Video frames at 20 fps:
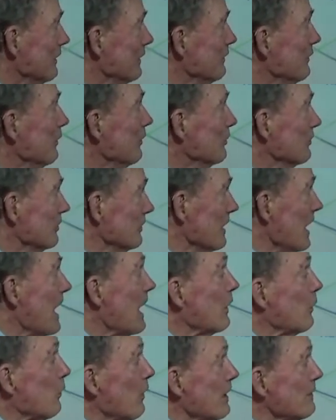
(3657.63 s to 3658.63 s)
in Notion.
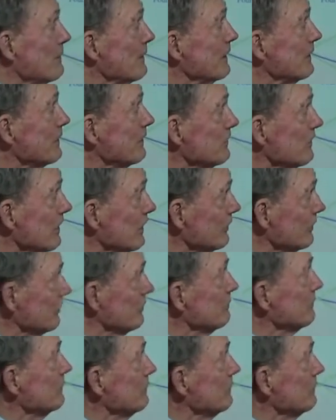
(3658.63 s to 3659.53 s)
How do I make connection